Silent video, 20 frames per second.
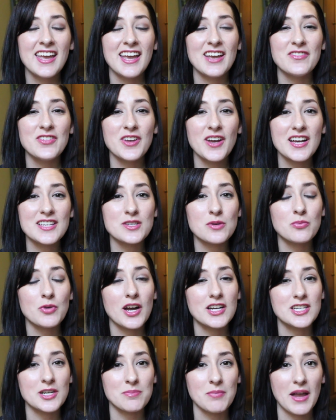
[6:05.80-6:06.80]
If you guys are
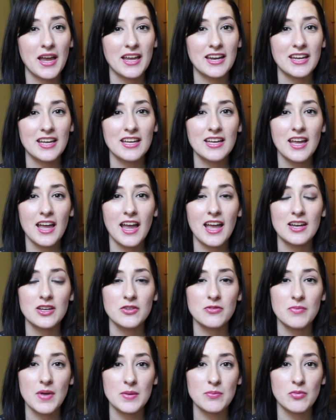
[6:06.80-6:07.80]
project panning and
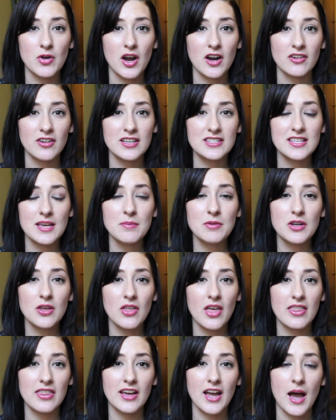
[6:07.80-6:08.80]
you've made progress, let me know
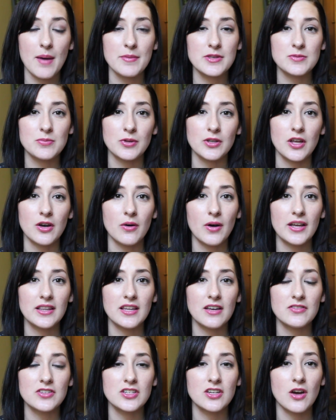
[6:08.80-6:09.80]
that in the comments below.
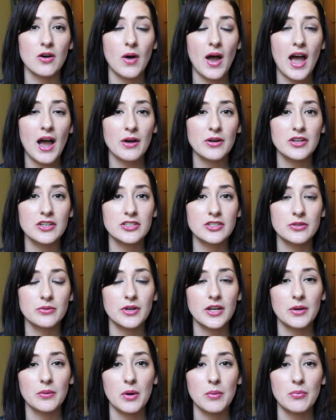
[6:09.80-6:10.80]
I'd love to know how you're
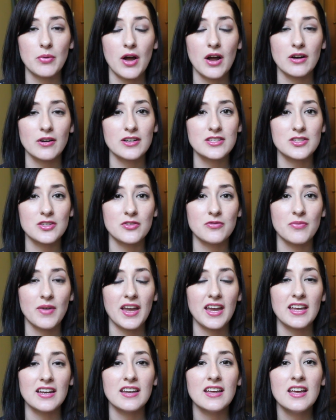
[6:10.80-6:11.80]
doing, what progress you've
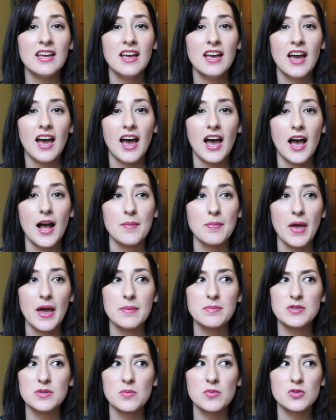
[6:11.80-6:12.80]
made.
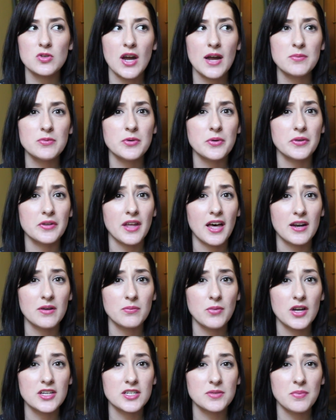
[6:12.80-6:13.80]
I'm subscribed to a lot
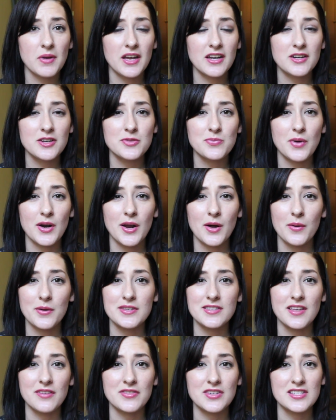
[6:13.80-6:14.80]
of project panners, but I
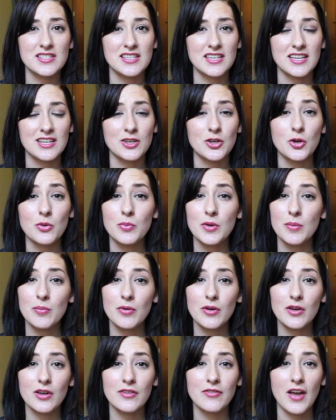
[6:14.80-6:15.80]
always love to see new
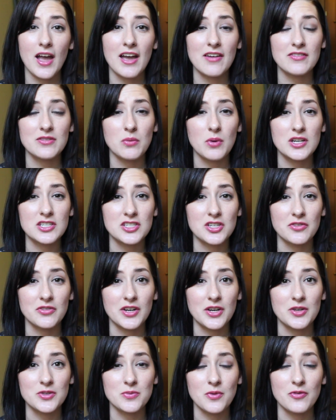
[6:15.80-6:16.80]
people if I haven't watched your
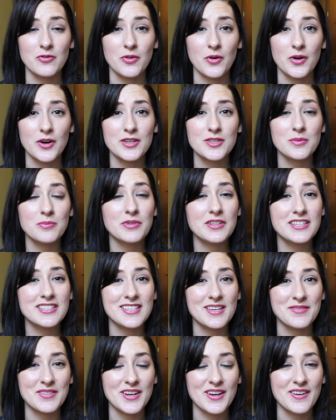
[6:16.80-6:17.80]
videos before, so
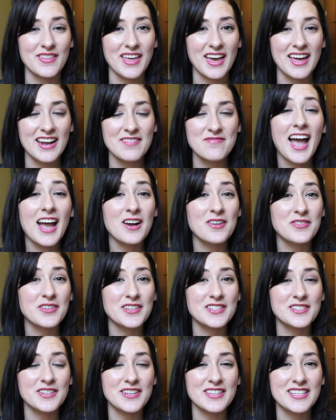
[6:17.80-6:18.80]
please let me know that. I hope
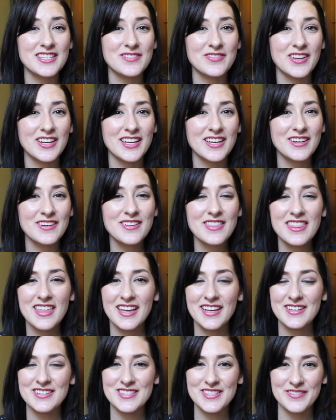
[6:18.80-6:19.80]
you enjoyed this video.
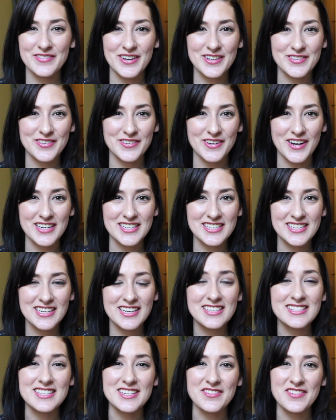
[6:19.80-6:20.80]
Thank you so much for watching,
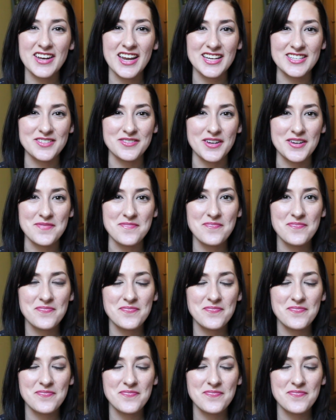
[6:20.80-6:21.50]
and I'll see you in my next one.